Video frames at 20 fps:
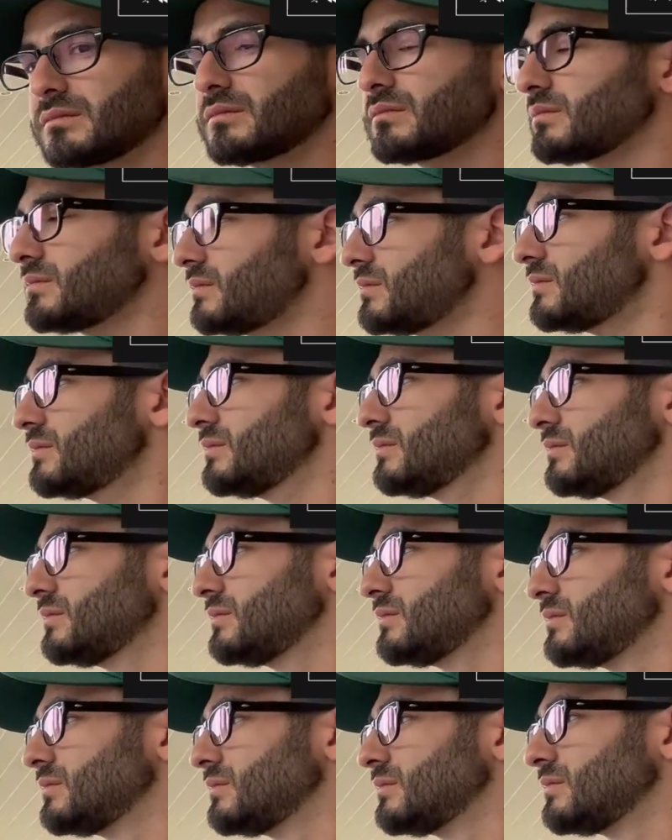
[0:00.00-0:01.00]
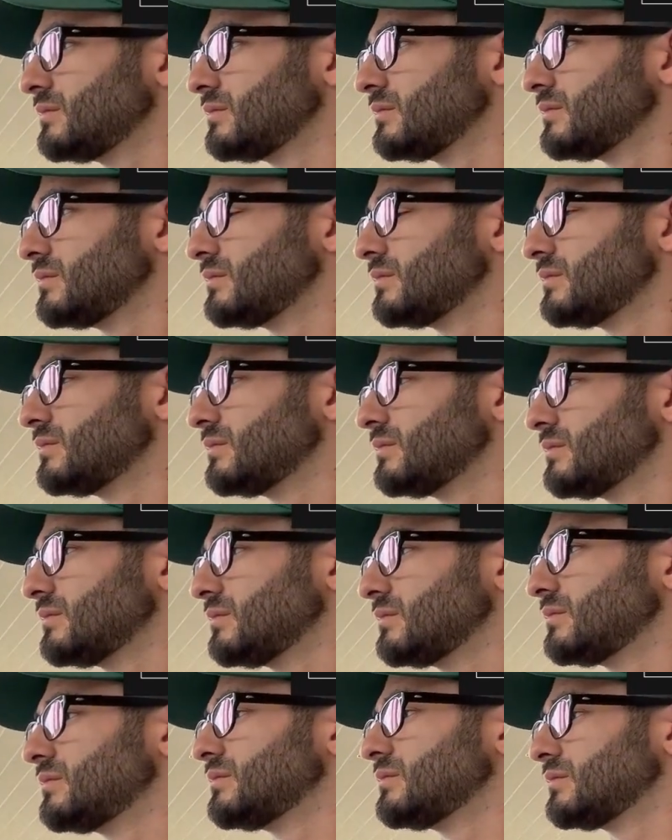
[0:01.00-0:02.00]

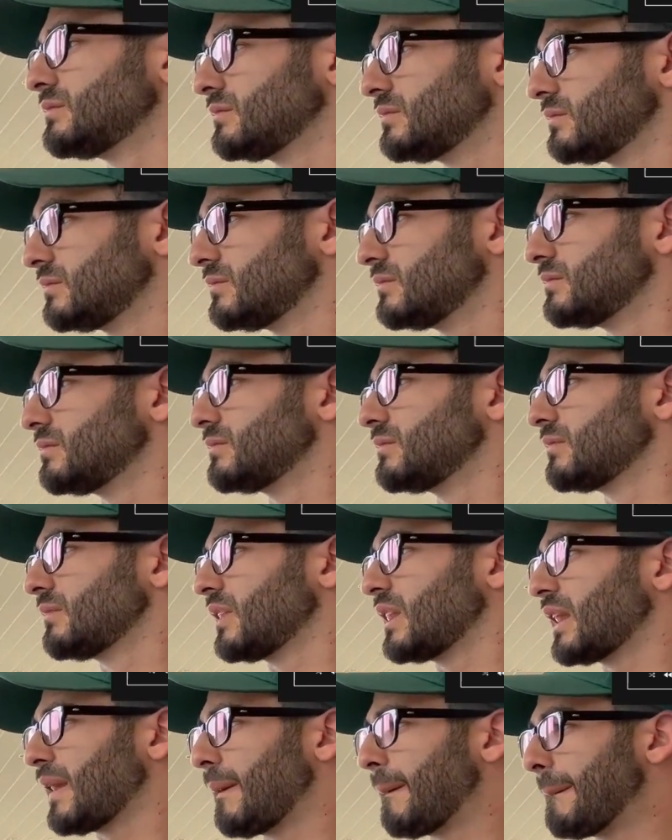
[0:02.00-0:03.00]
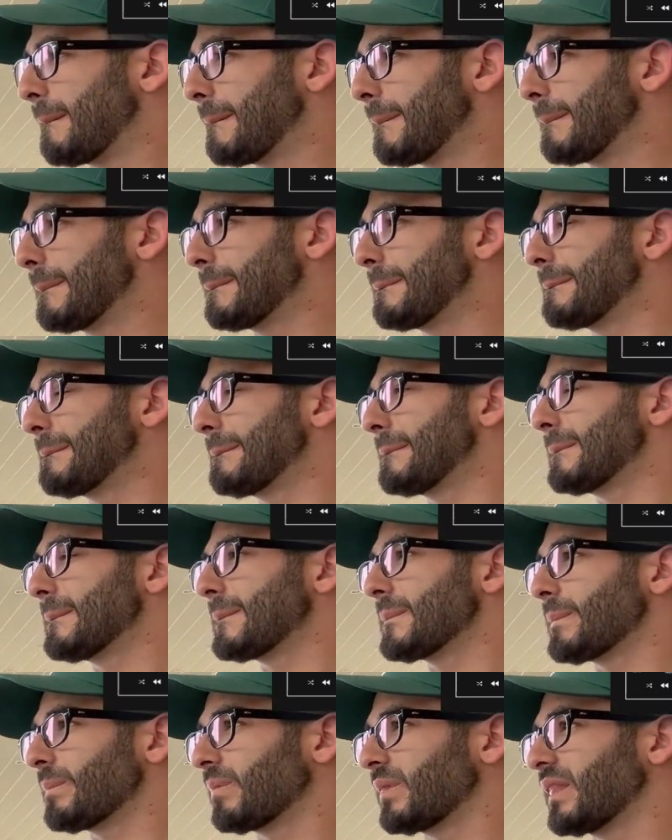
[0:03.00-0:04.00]

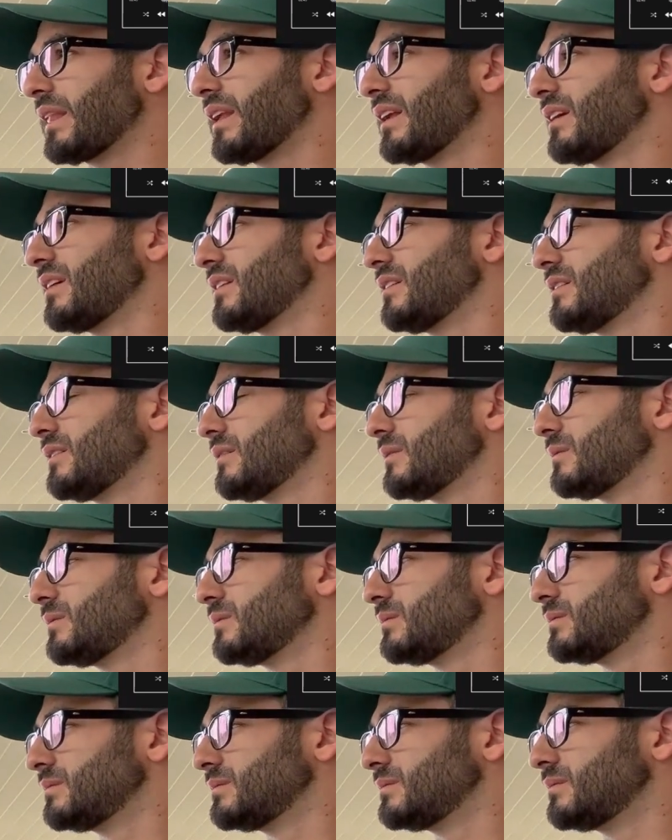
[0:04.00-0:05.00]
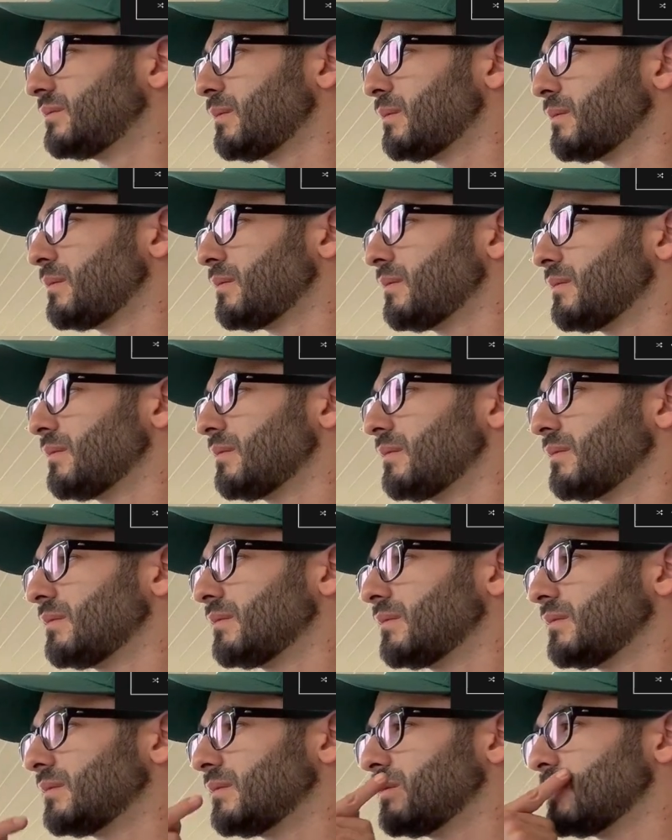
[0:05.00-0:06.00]

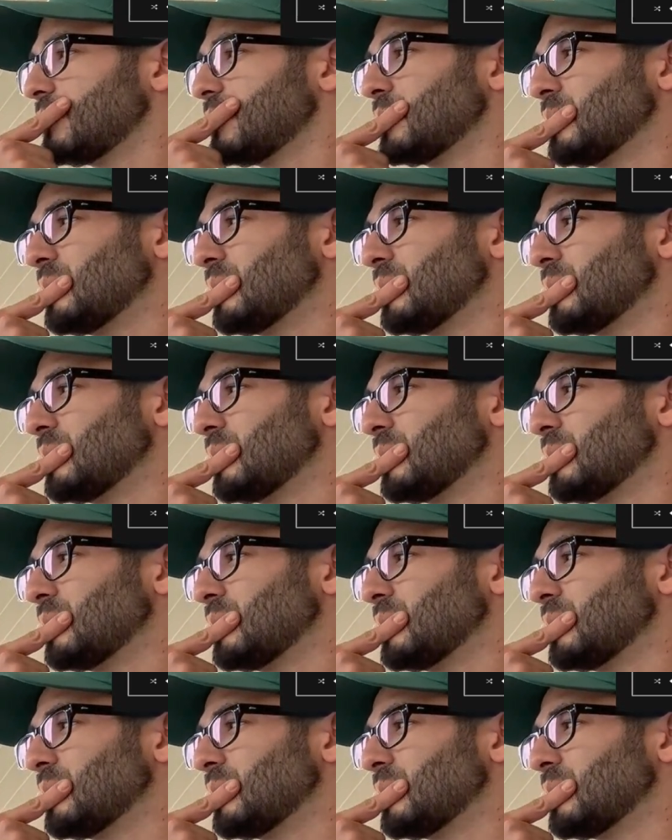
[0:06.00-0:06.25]
This person isn't speaking.